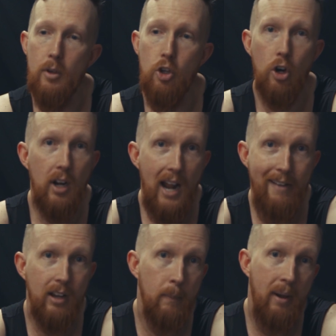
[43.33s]
you're gonna
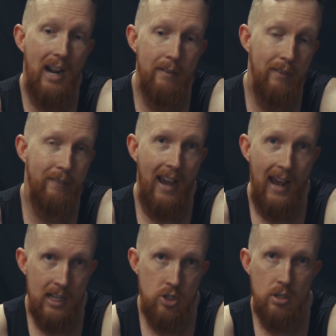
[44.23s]
have a competitive
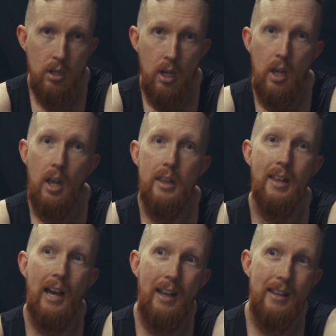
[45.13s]
advantage.
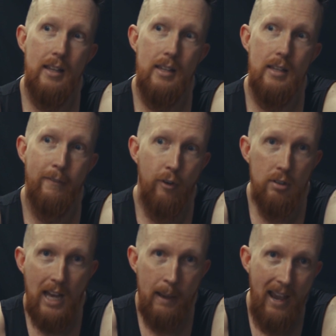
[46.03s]
The
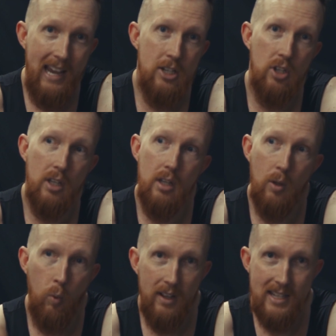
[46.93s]
full-time agent,
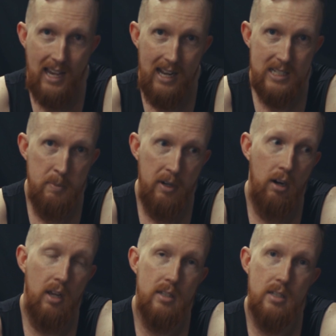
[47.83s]
the one that's got
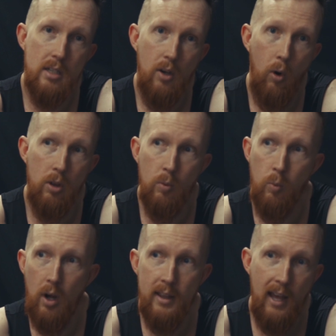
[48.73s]
experience, or the
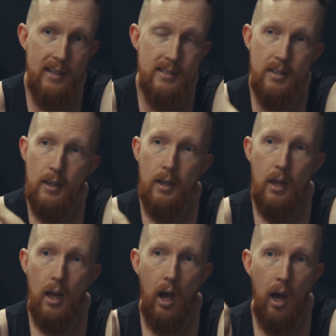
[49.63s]
one that's
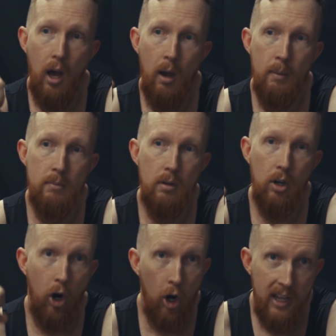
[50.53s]

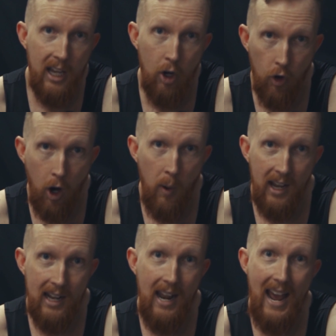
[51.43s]
learning and
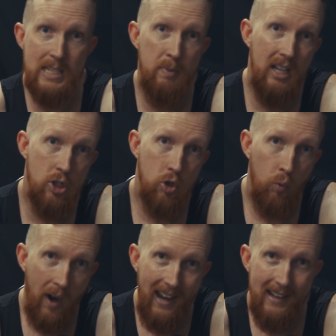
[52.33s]
growing at an
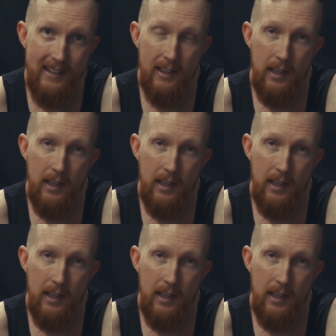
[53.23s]
exponential rate,